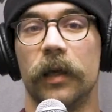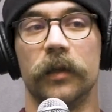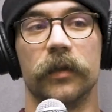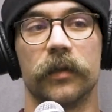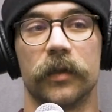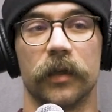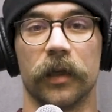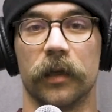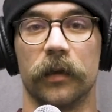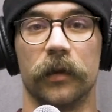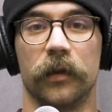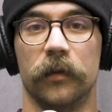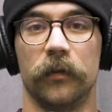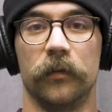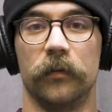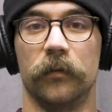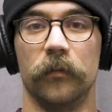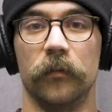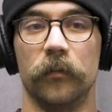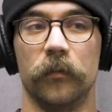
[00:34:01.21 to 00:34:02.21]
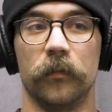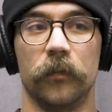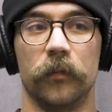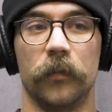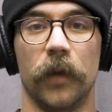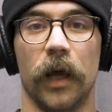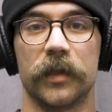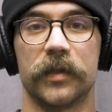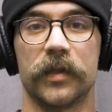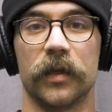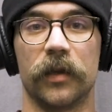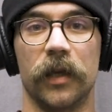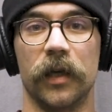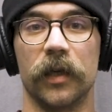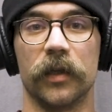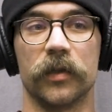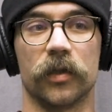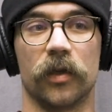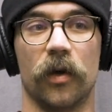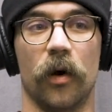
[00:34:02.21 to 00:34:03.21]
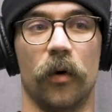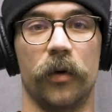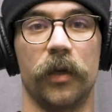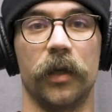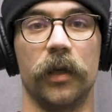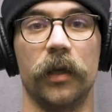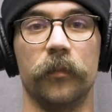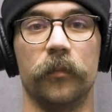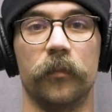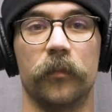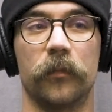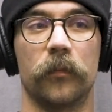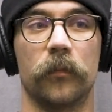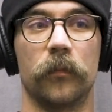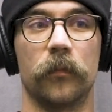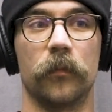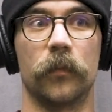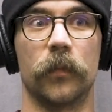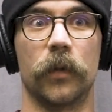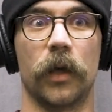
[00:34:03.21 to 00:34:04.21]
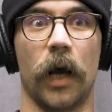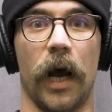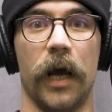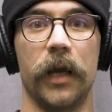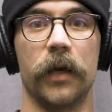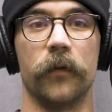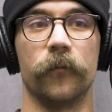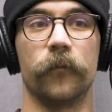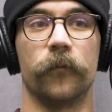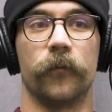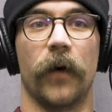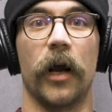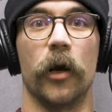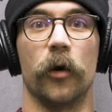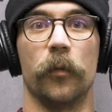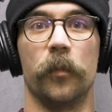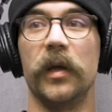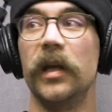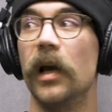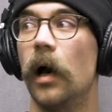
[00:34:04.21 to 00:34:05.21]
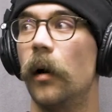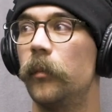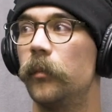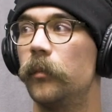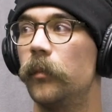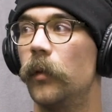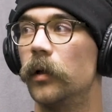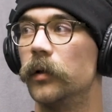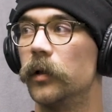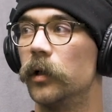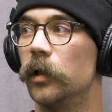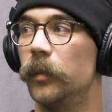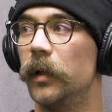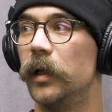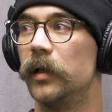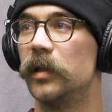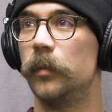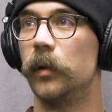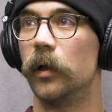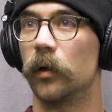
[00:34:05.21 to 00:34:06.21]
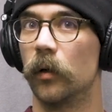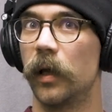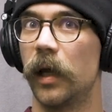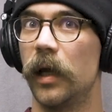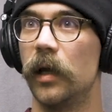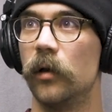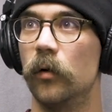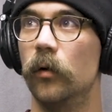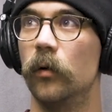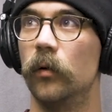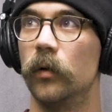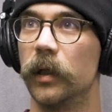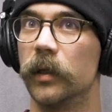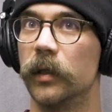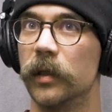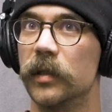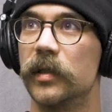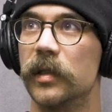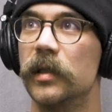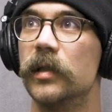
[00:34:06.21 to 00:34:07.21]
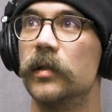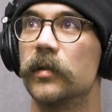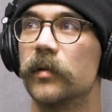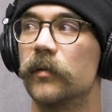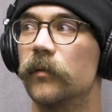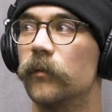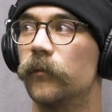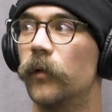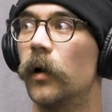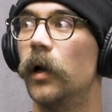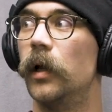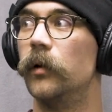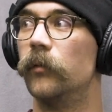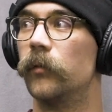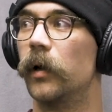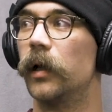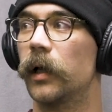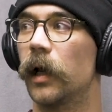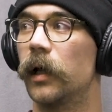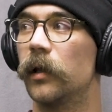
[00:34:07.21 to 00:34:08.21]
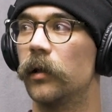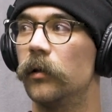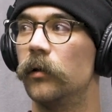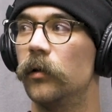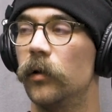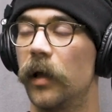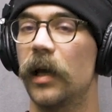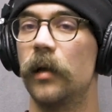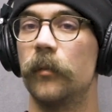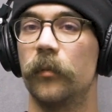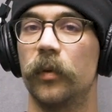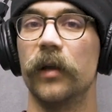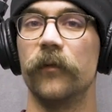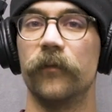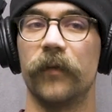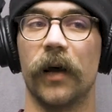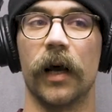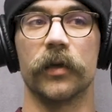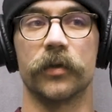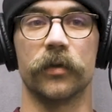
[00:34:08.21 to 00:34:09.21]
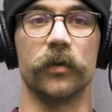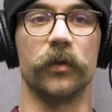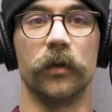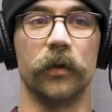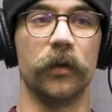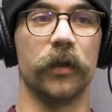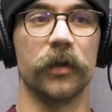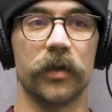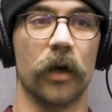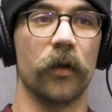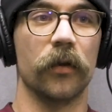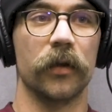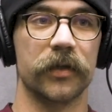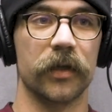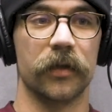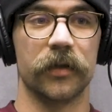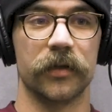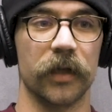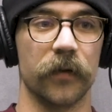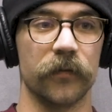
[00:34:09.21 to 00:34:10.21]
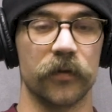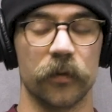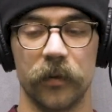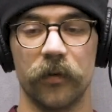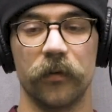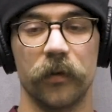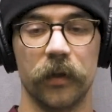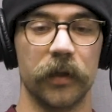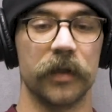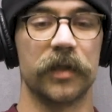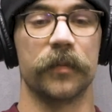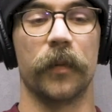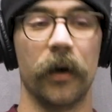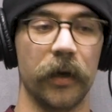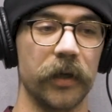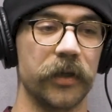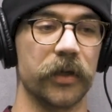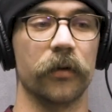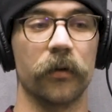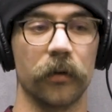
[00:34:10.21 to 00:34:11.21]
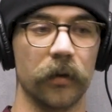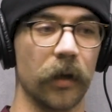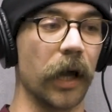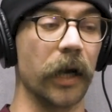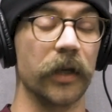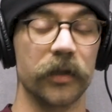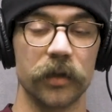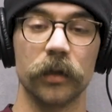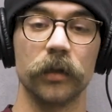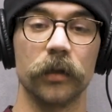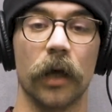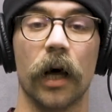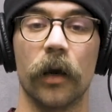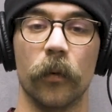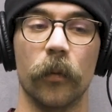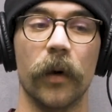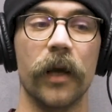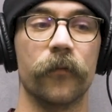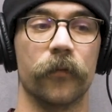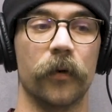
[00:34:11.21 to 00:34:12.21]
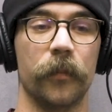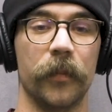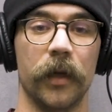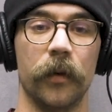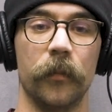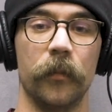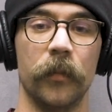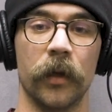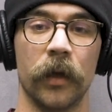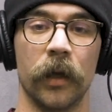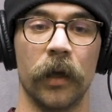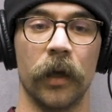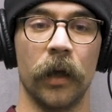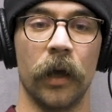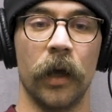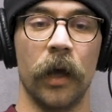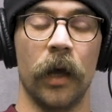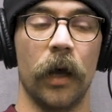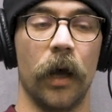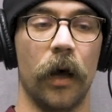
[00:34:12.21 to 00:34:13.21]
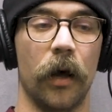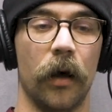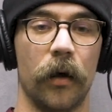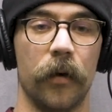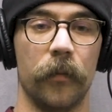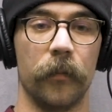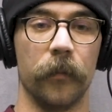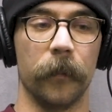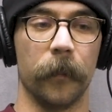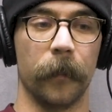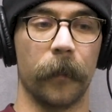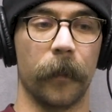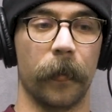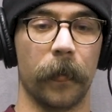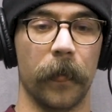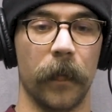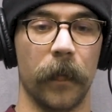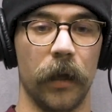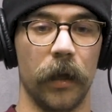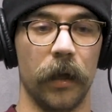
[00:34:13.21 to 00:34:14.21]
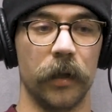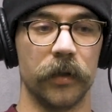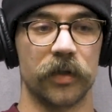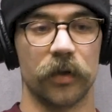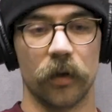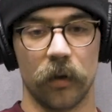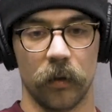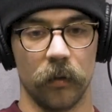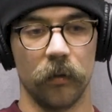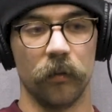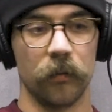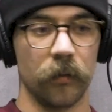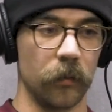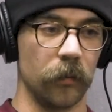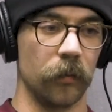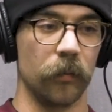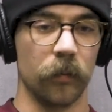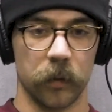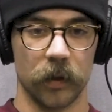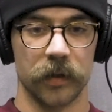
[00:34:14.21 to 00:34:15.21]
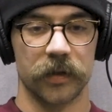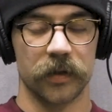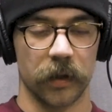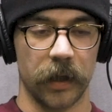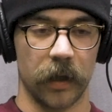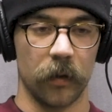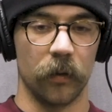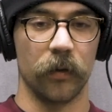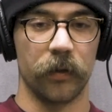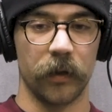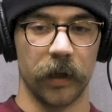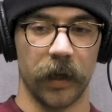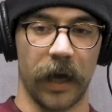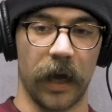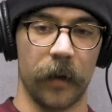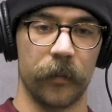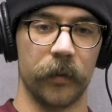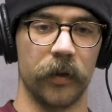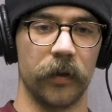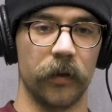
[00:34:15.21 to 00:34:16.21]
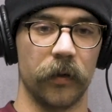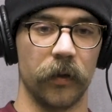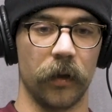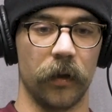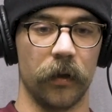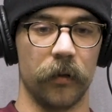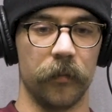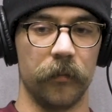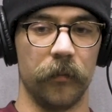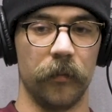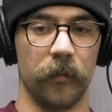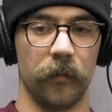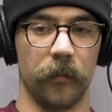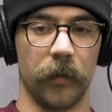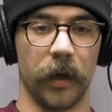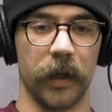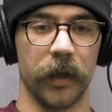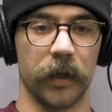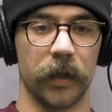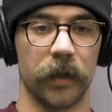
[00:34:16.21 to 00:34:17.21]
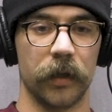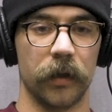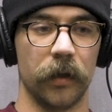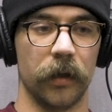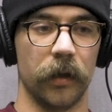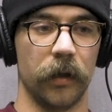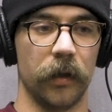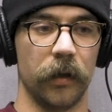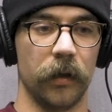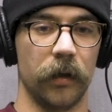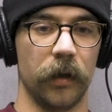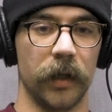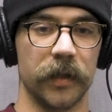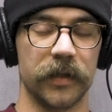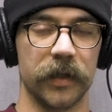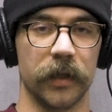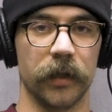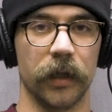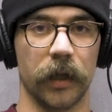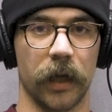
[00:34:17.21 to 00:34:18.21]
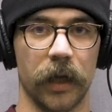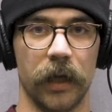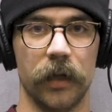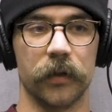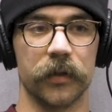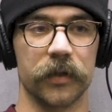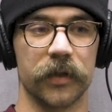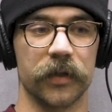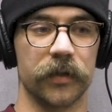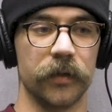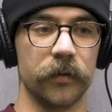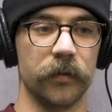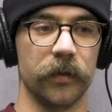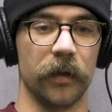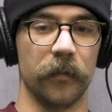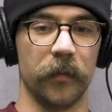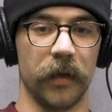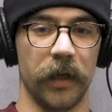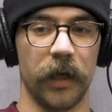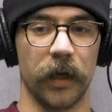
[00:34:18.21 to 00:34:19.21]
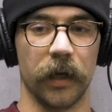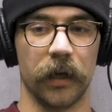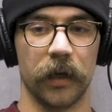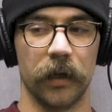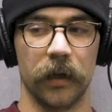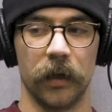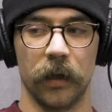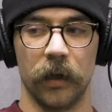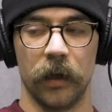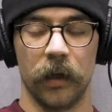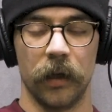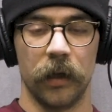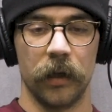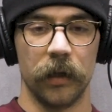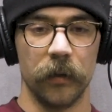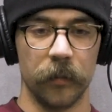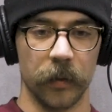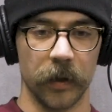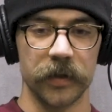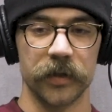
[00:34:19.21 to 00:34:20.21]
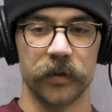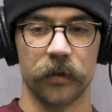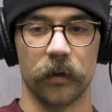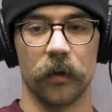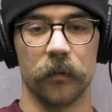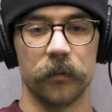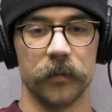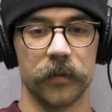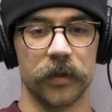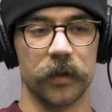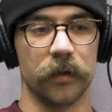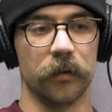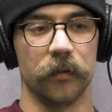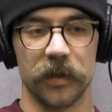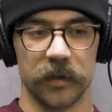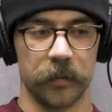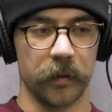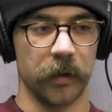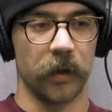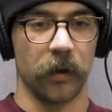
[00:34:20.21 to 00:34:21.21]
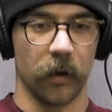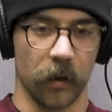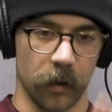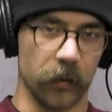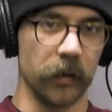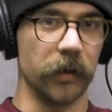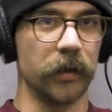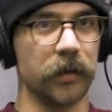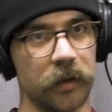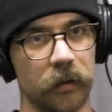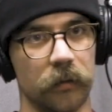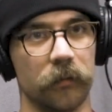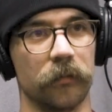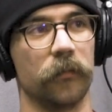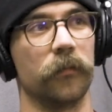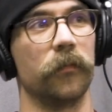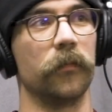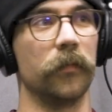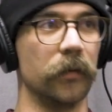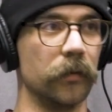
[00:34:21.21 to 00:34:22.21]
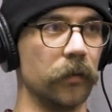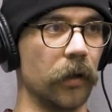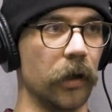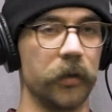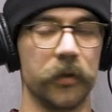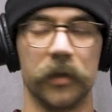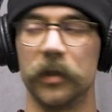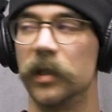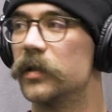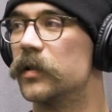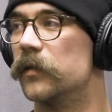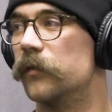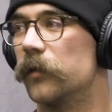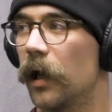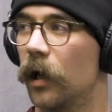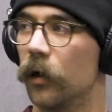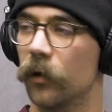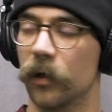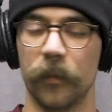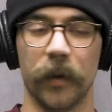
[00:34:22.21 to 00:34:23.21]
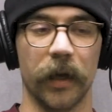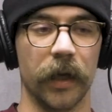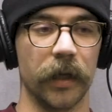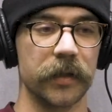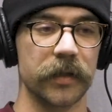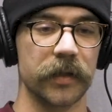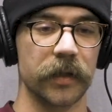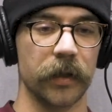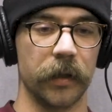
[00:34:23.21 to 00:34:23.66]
And like that's the thing is Cody kind of fired me up a little bit to be like, okay, cool, like this is fun, right? Like you can play faster, there's all this other stuff. So we really inspired each other a lot. It took a lot away from him. Sure. And so once all that whole thing happened, Mike had said like, hey, there's this dude named Nick. He plays drums, you know, he's been in all, you know, laundry list of Calgary bands.